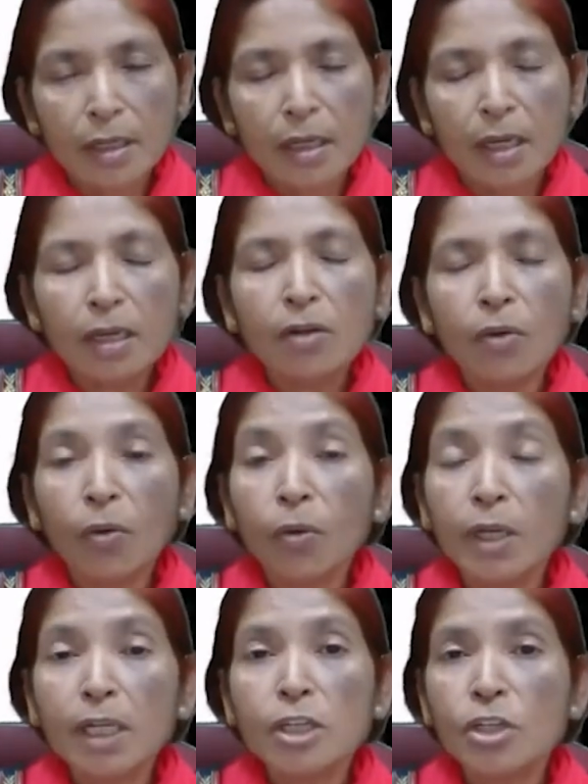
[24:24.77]
in
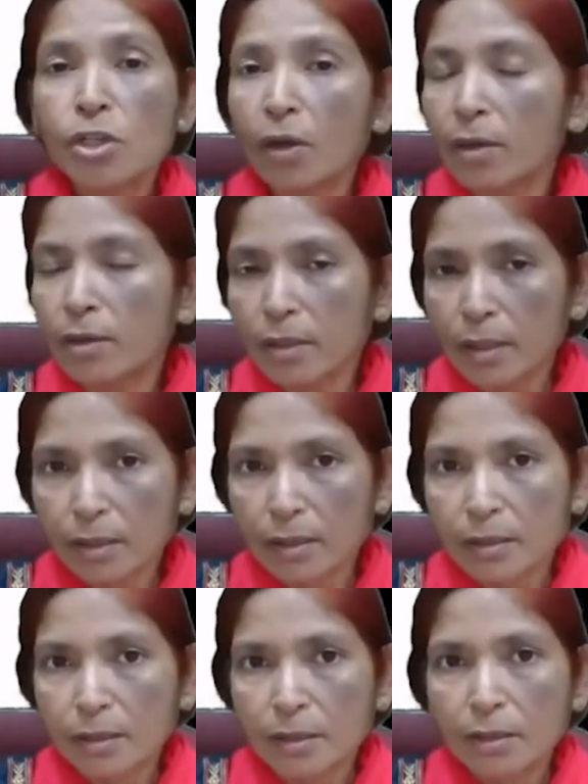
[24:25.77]
only short run,
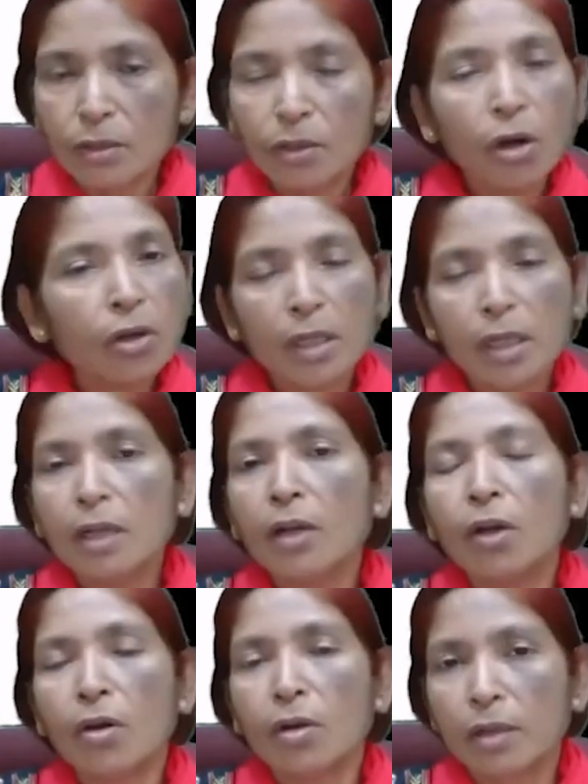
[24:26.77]
not in
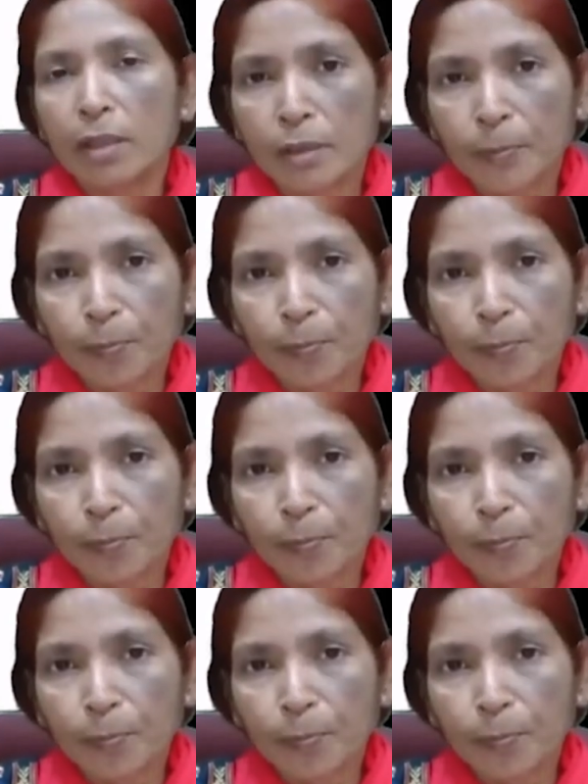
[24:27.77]
long run.